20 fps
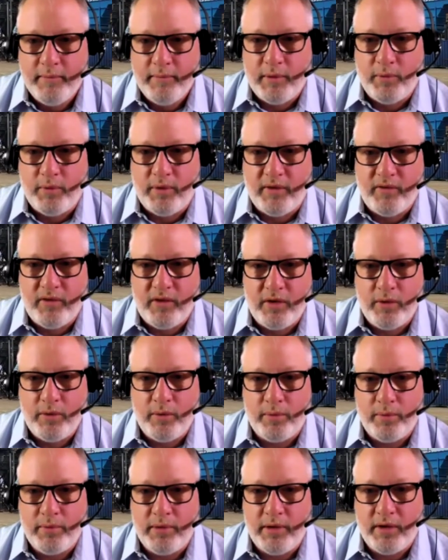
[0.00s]
but once
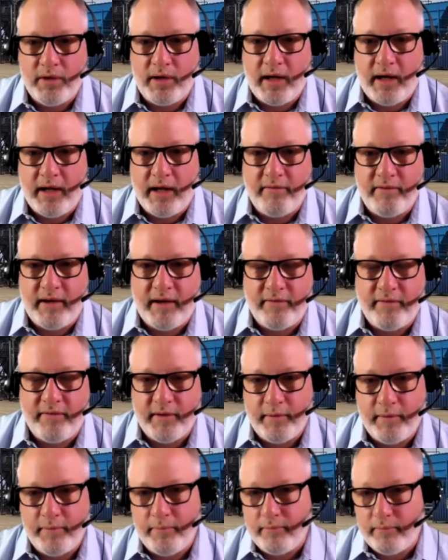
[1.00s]
you kind of
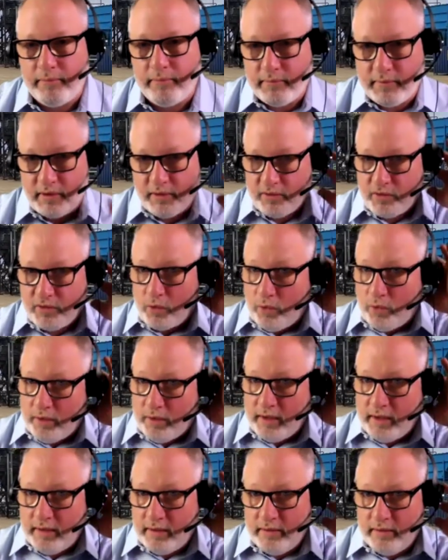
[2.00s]
have them
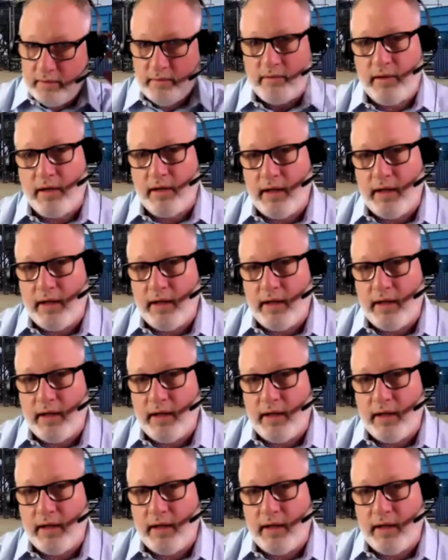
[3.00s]
sold in,